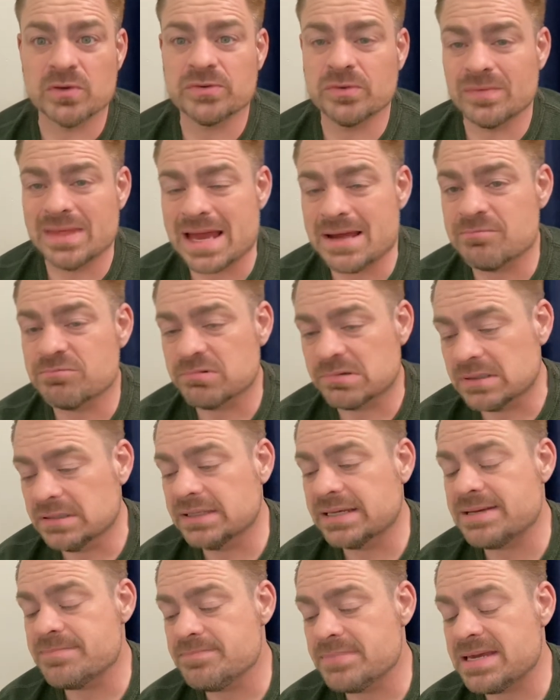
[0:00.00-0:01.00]
So that
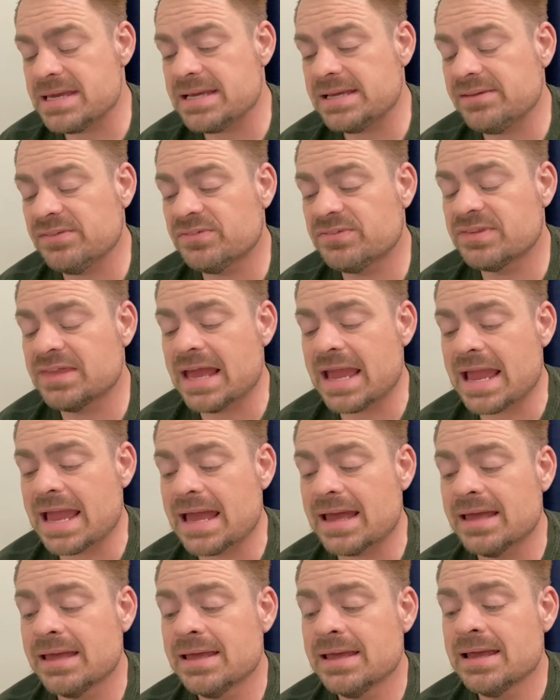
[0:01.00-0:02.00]
really means
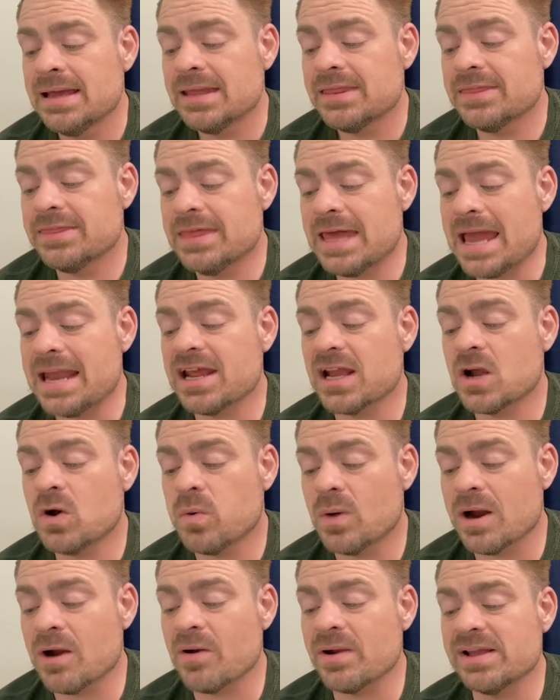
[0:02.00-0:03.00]
that
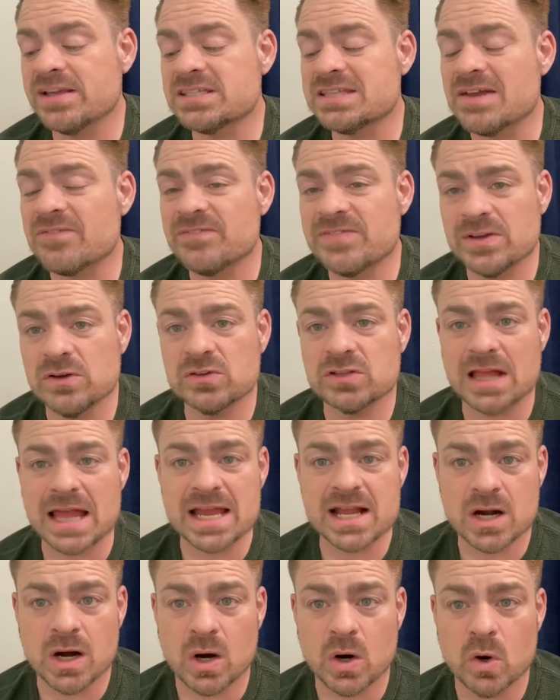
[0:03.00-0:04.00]
Aquarius that feels
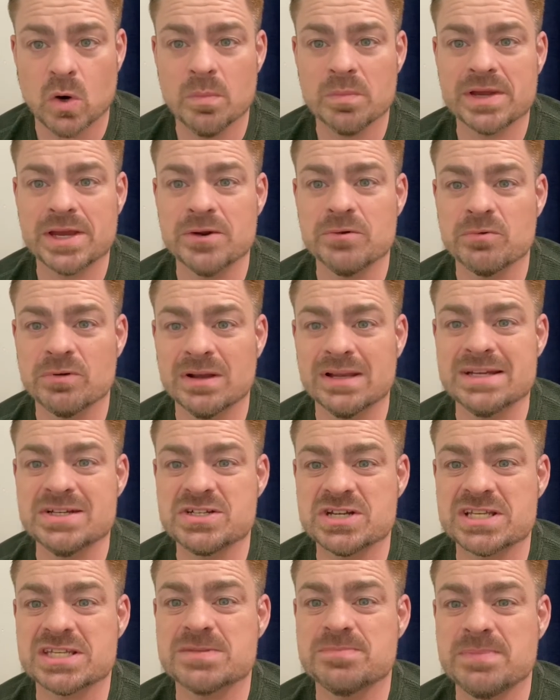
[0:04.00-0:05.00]
like home can really
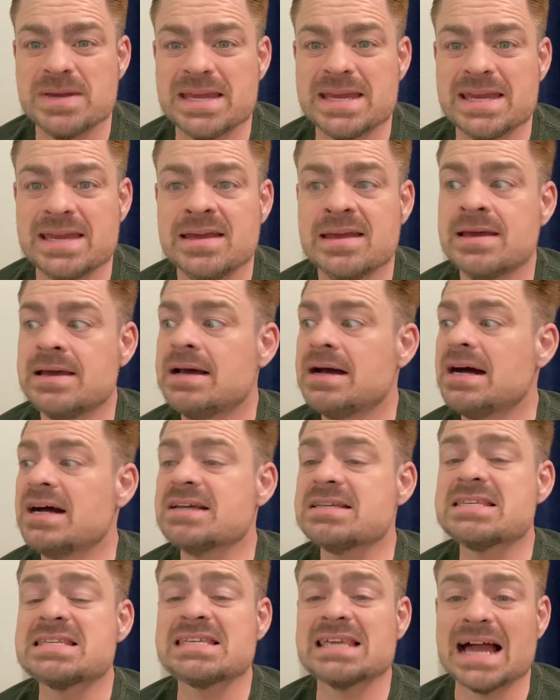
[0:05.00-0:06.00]
just be
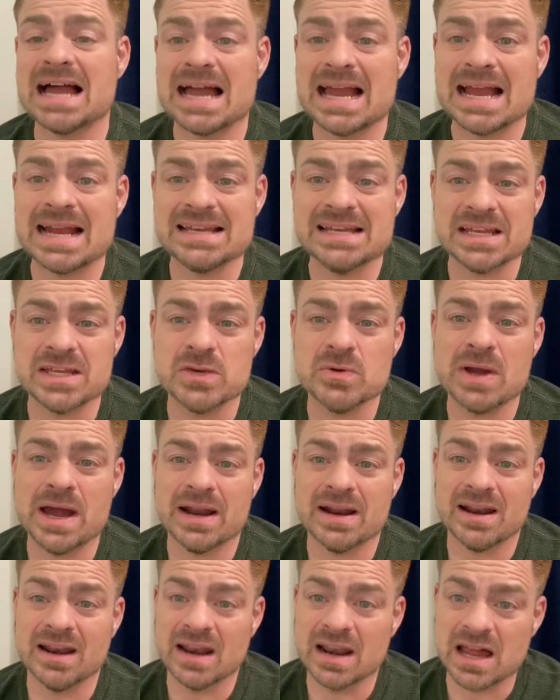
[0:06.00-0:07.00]
a sign that you got
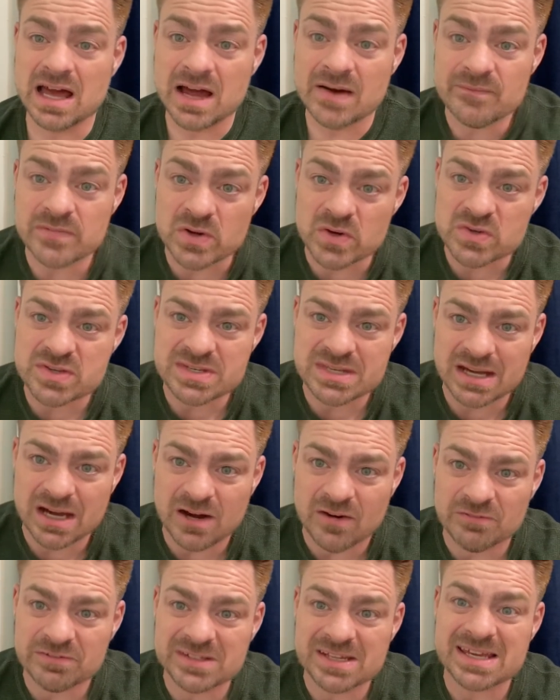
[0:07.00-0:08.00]
to love
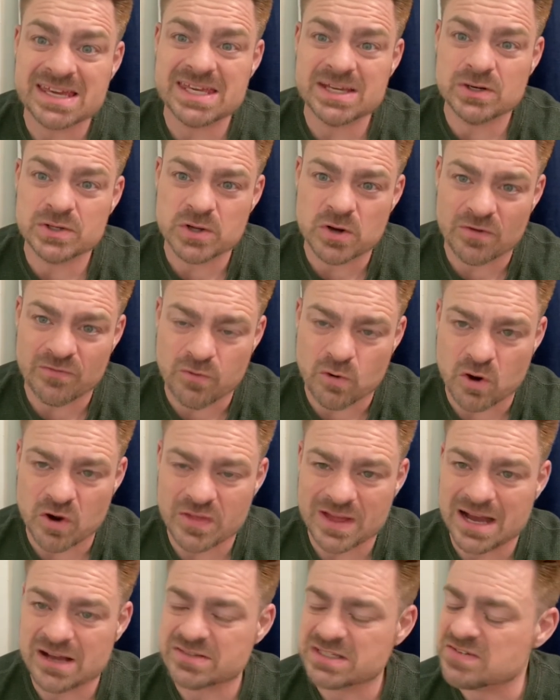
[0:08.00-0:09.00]
yourself to heal your
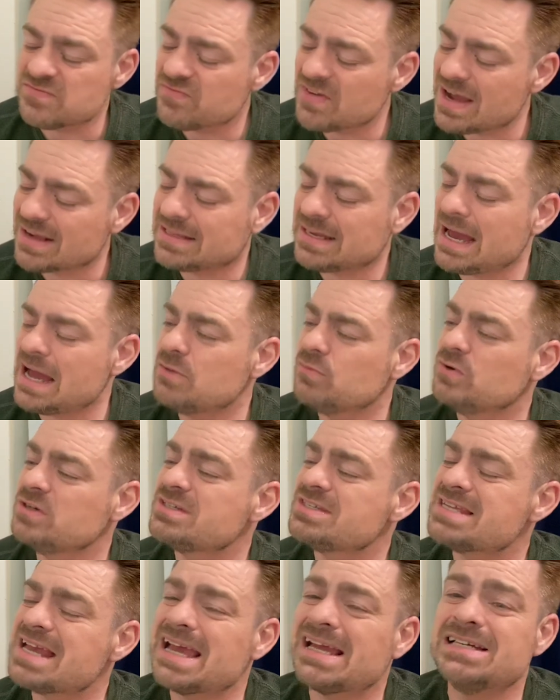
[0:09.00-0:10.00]
fourth house. In fact, I
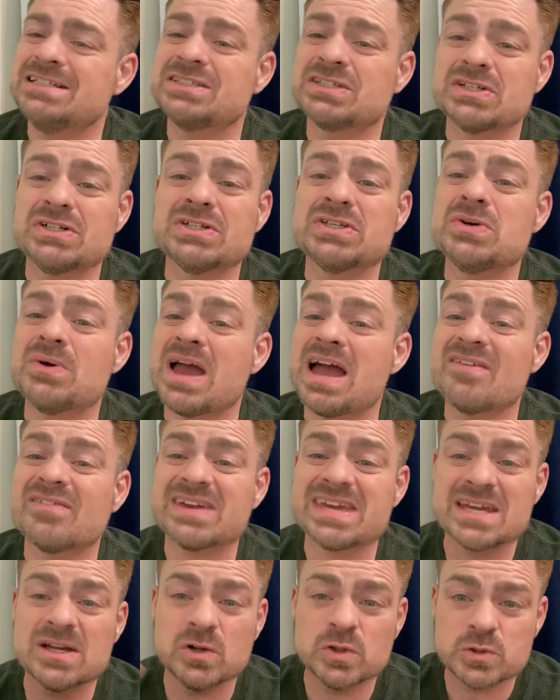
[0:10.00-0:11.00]
would say until you
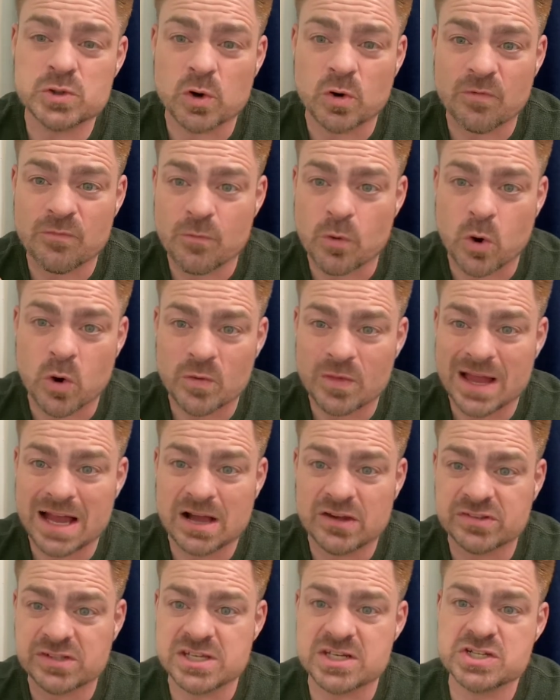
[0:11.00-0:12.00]
have healed your fourth
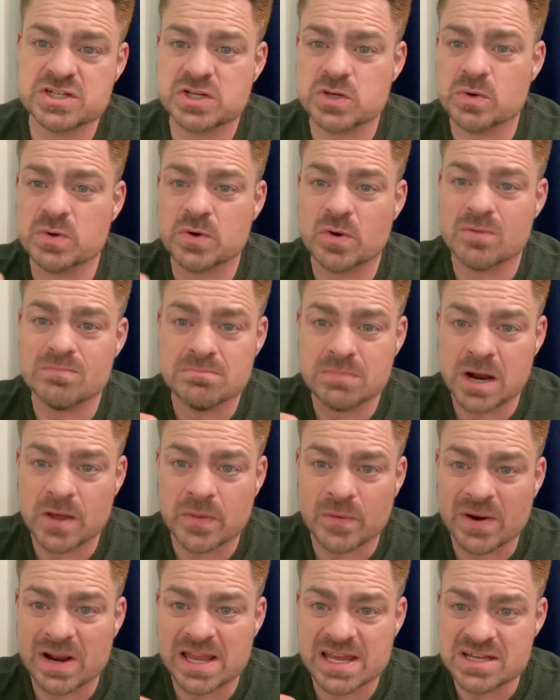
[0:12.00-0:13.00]
house issue, your
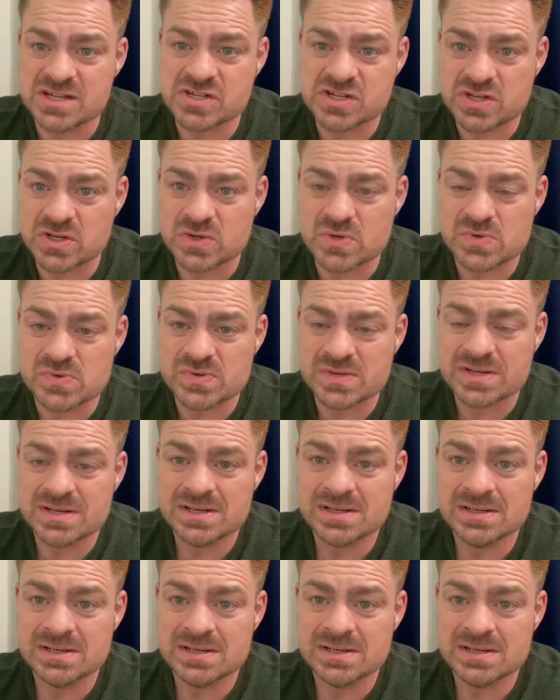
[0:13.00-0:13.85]
mother issues,